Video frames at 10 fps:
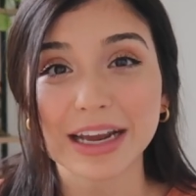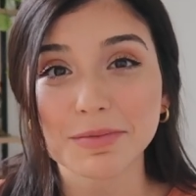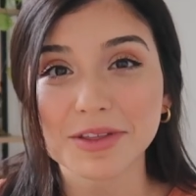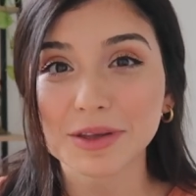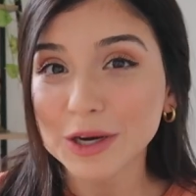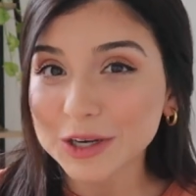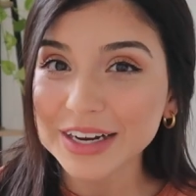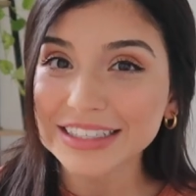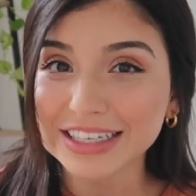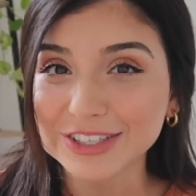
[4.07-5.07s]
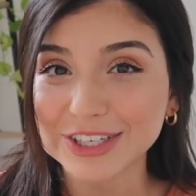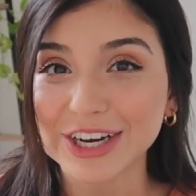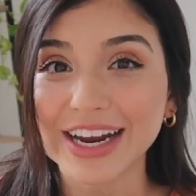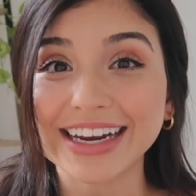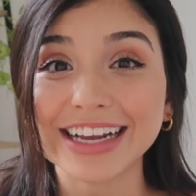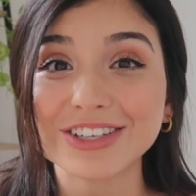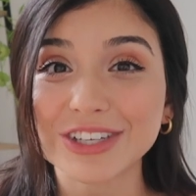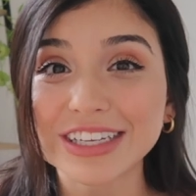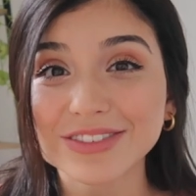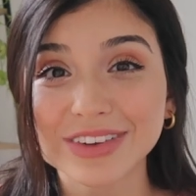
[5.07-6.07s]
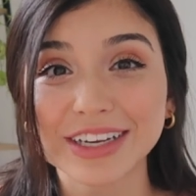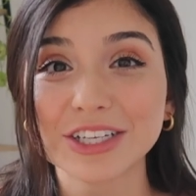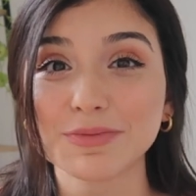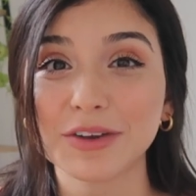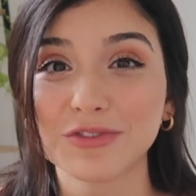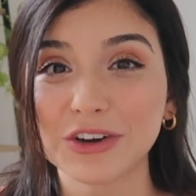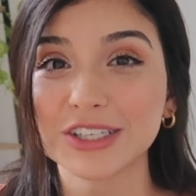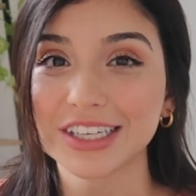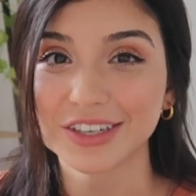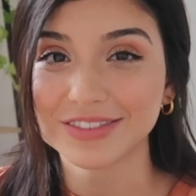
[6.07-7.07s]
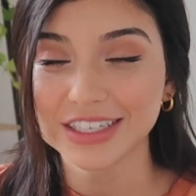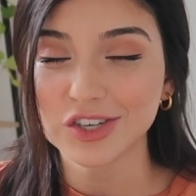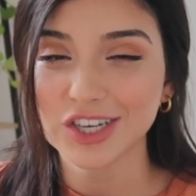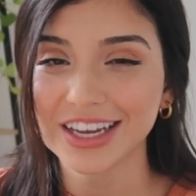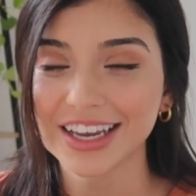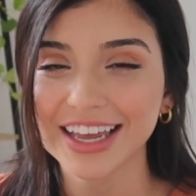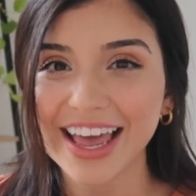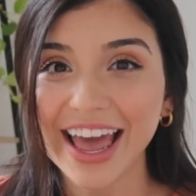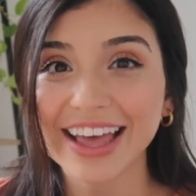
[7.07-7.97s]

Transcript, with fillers: I'm a third grade teacher and I just finished my first year of teaching.